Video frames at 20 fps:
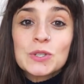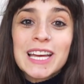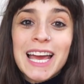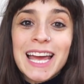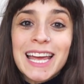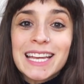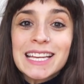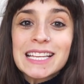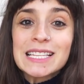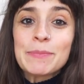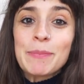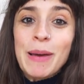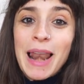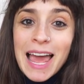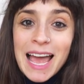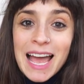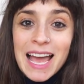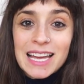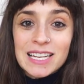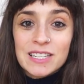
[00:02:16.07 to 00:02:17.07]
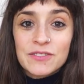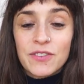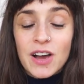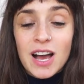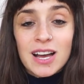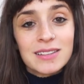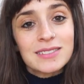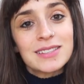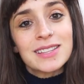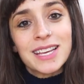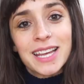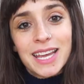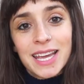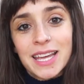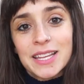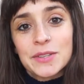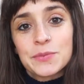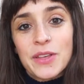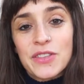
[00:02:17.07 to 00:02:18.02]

days planned for us and the kids,